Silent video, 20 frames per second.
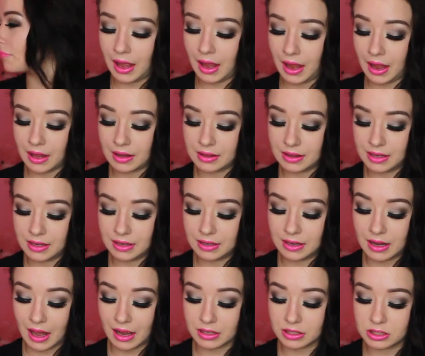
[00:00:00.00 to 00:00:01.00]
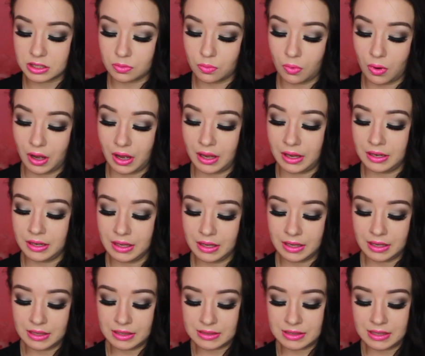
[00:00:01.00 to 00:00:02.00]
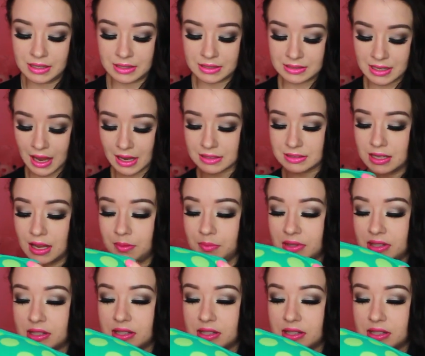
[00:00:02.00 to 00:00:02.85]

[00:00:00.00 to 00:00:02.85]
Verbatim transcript: And the next one is the exact same